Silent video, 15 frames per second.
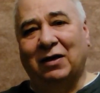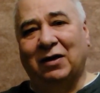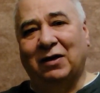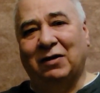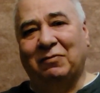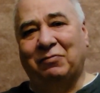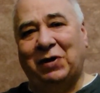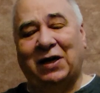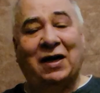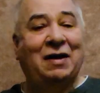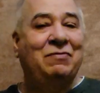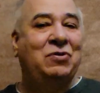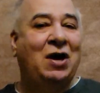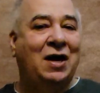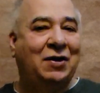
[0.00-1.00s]
but
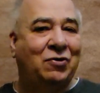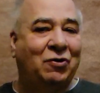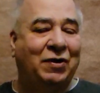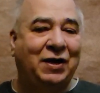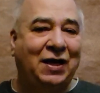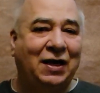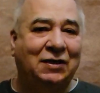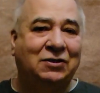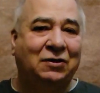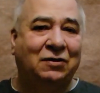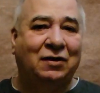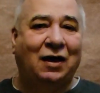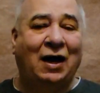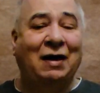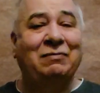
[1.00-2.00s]
I'm not
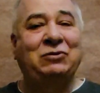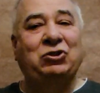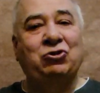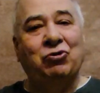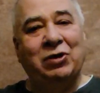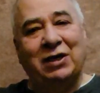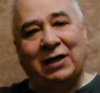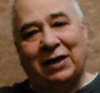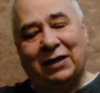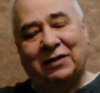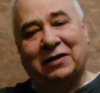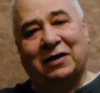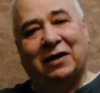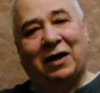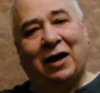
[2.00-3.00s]
Oriental. I'm doing it
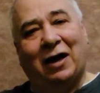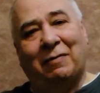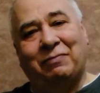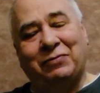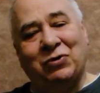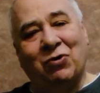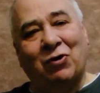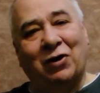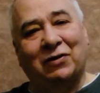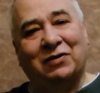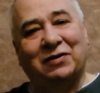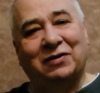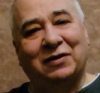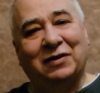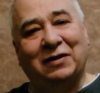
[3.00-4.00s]
up
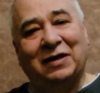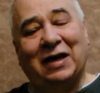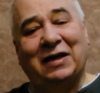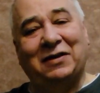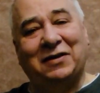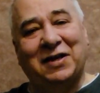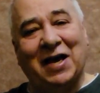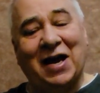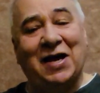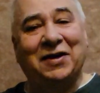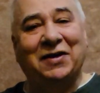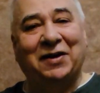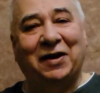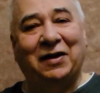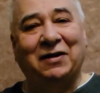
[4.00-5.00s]
north in
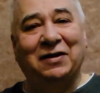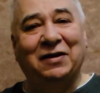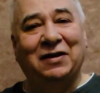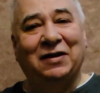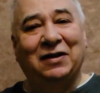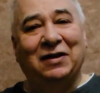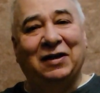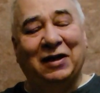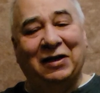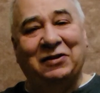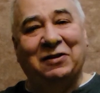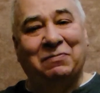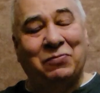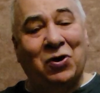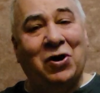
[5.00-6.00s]
Canada, in
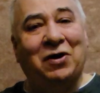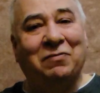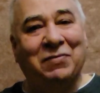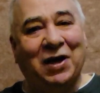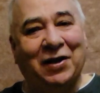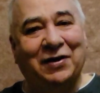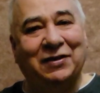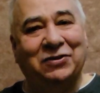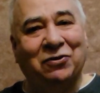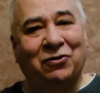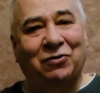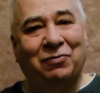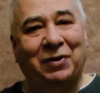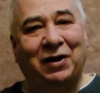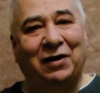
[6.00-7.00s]
the Palm,
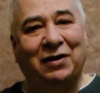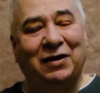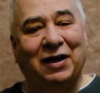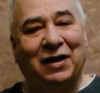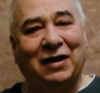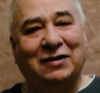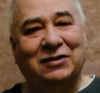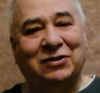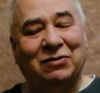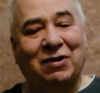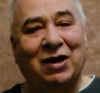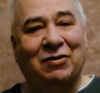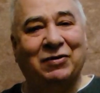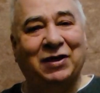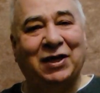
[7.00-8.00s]
Manitoba and
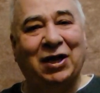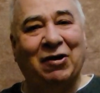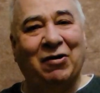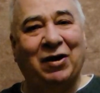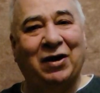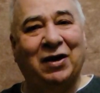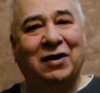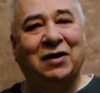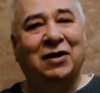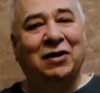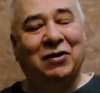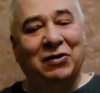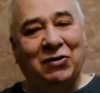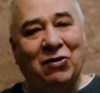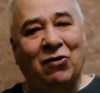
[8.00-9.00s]
surrounding area,
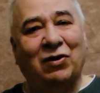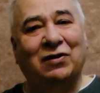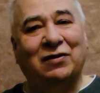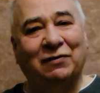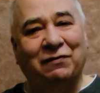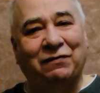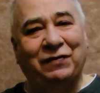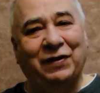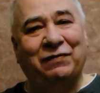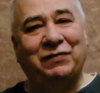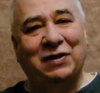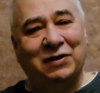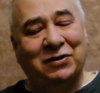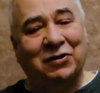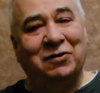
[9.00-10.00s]
north of
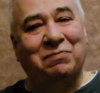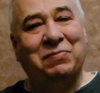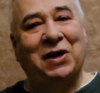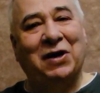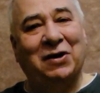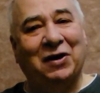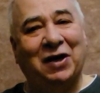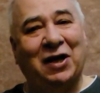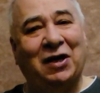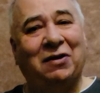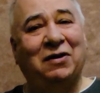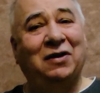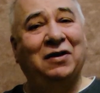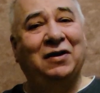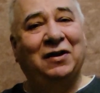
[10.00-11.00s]
53rd
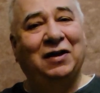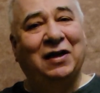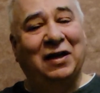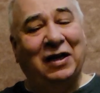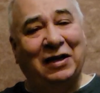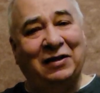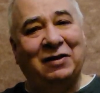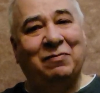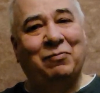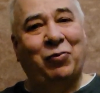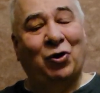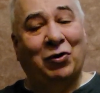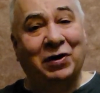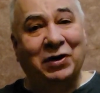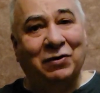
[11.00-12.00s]
parallel in the
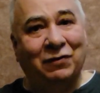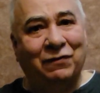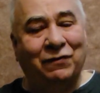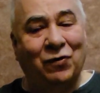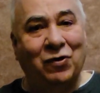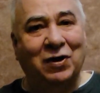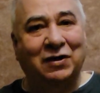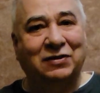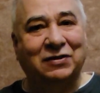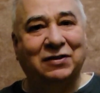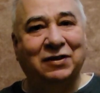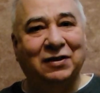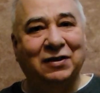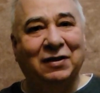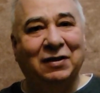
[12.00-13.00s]
boreal forest.
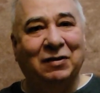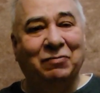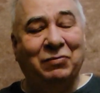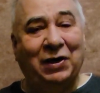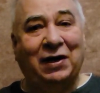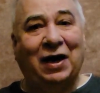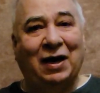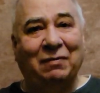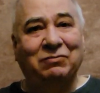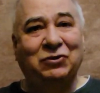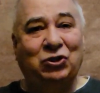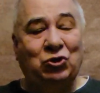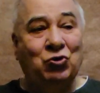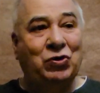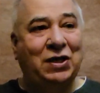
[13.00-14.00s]
But I'm
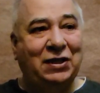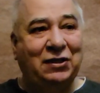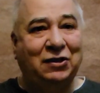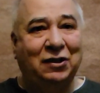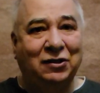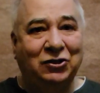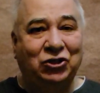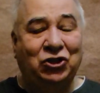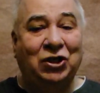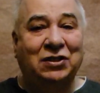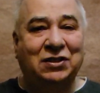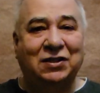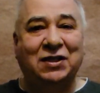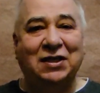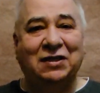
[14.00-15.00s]
doing
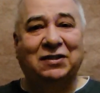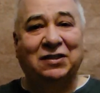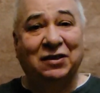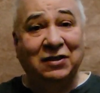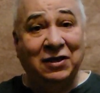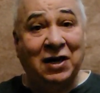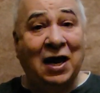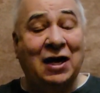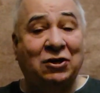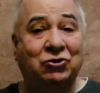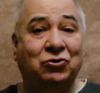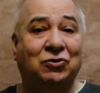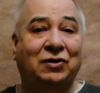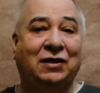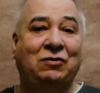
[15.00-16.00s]
just this,
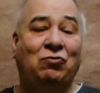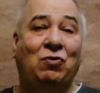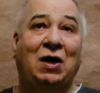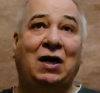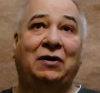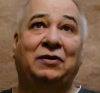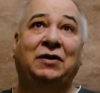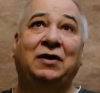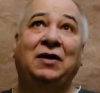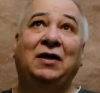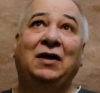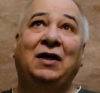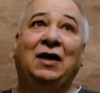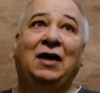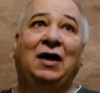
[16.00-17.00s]
natural and wild.
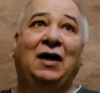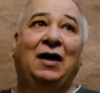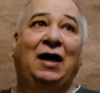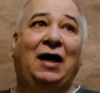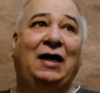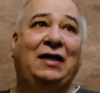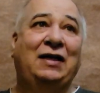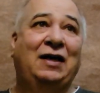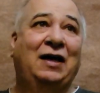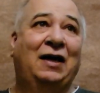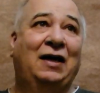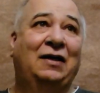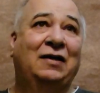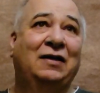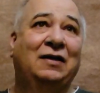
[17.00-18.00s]
I